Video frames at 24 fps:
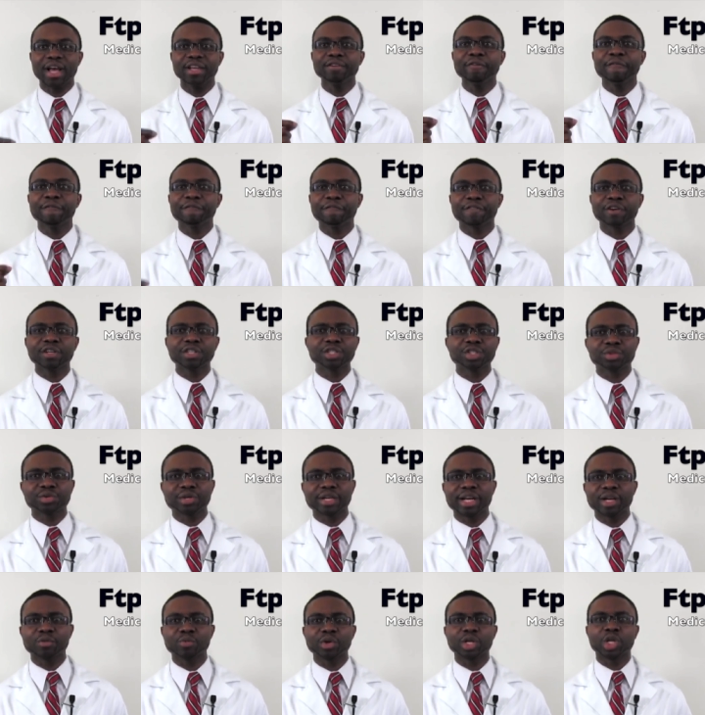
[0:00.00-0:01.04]
Are you
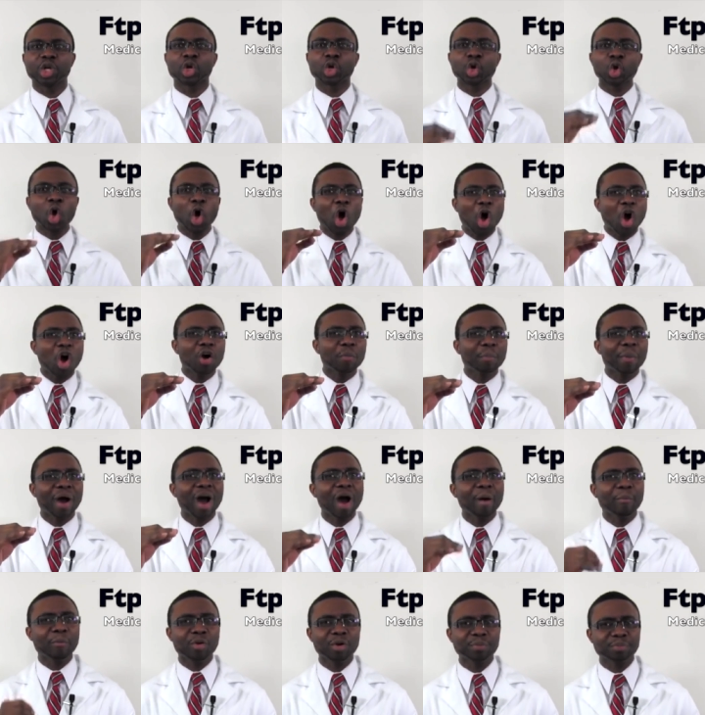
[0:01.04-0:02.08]
frustrated with long
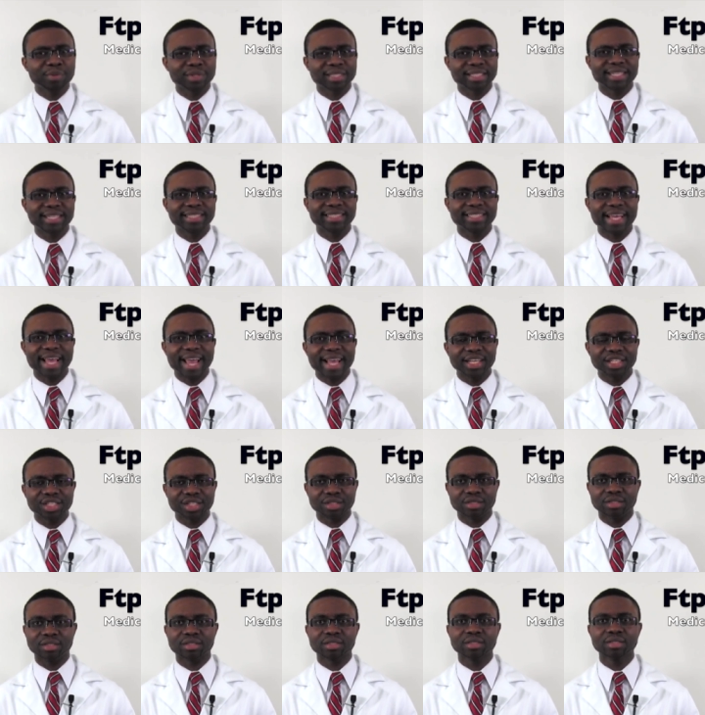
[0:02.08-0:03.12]
PowerPoint
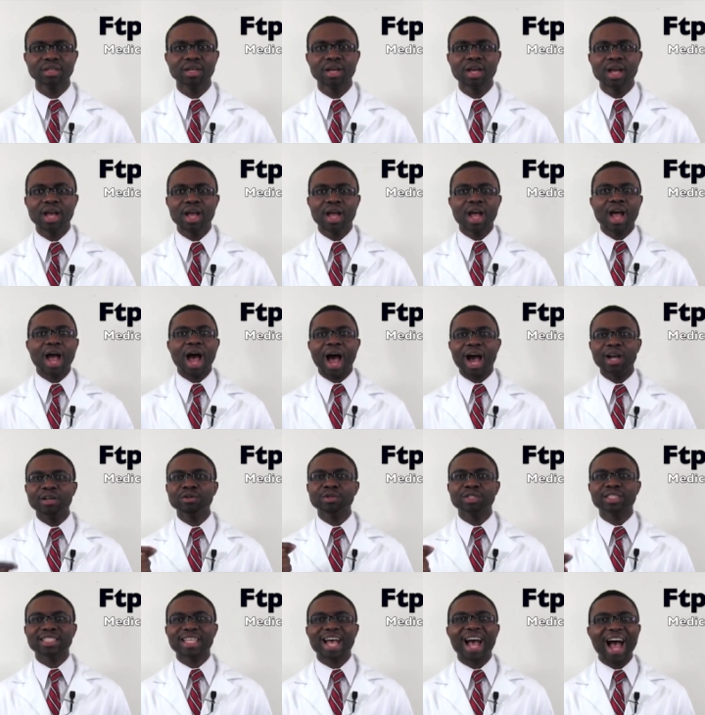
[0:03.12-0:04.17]
presentations? Are
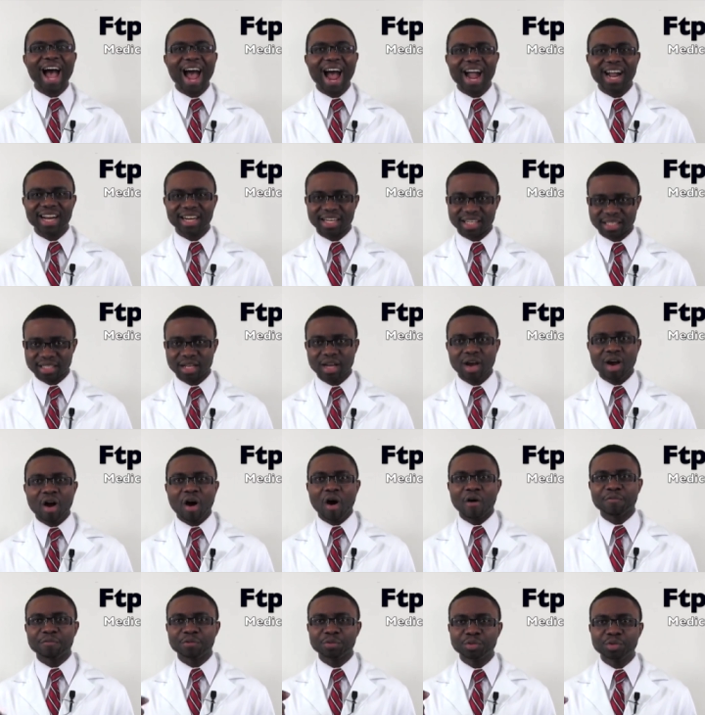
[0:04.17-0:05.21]
you tired
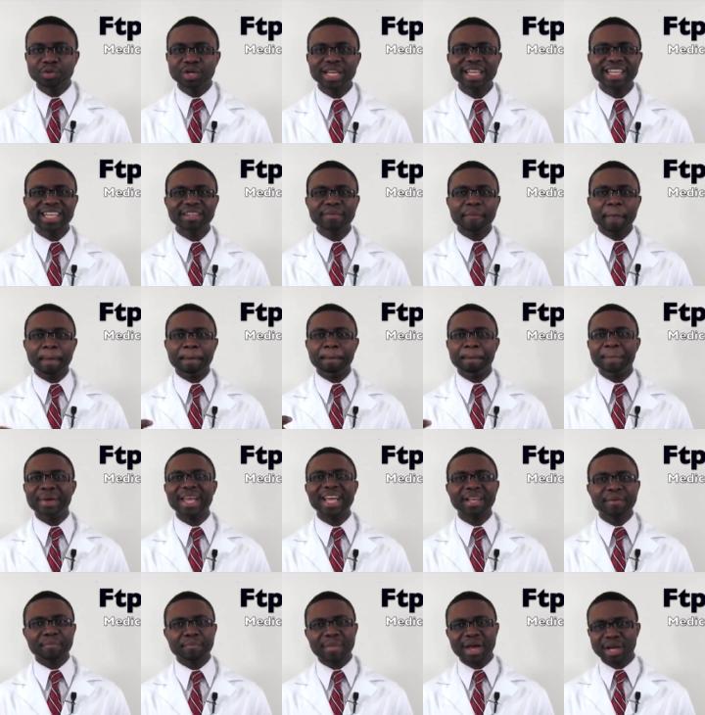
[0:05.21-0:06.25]
of reading
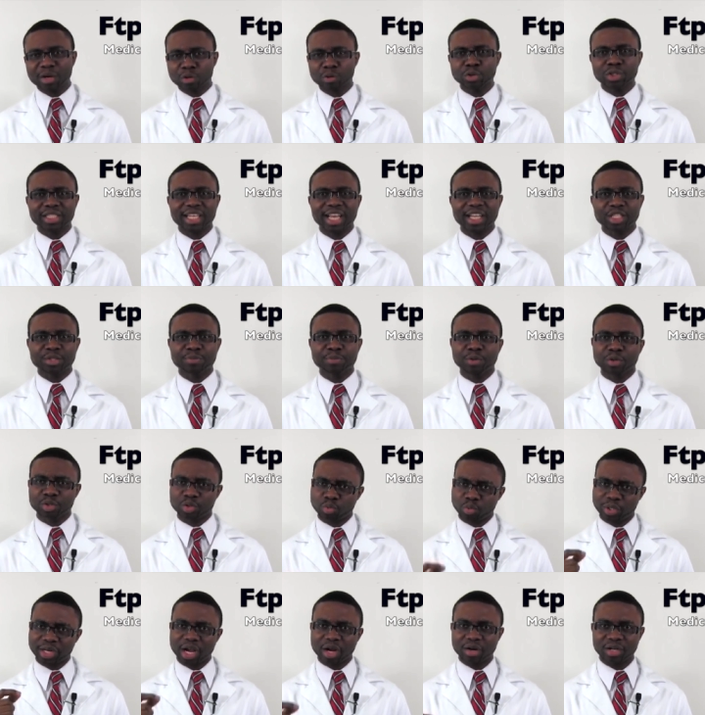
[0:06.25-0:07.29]
big medical
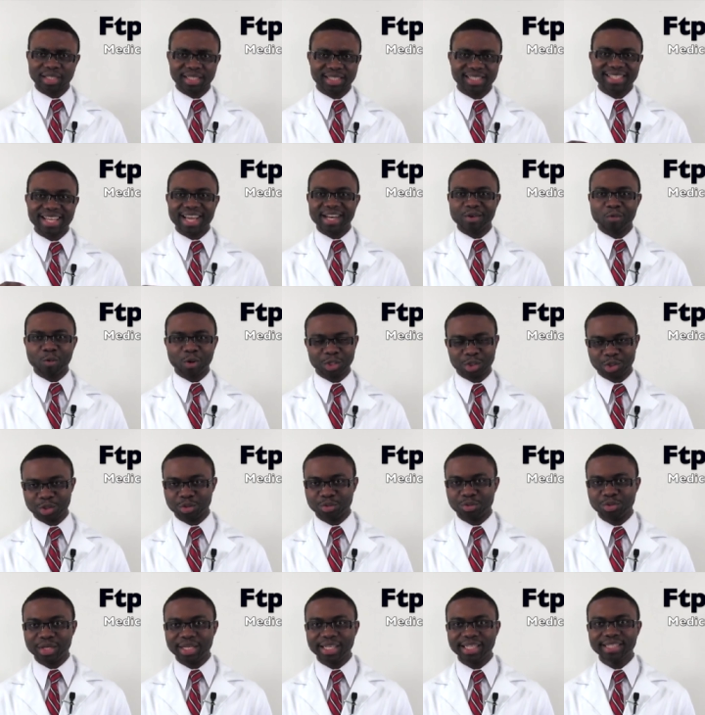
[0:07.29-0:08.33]
textbooks without understanding what
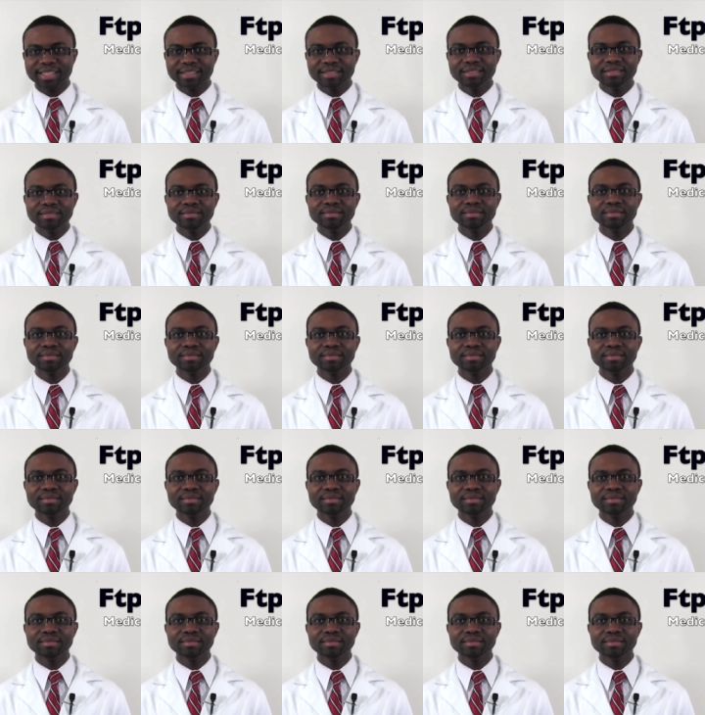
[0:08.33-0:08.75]
you're reading?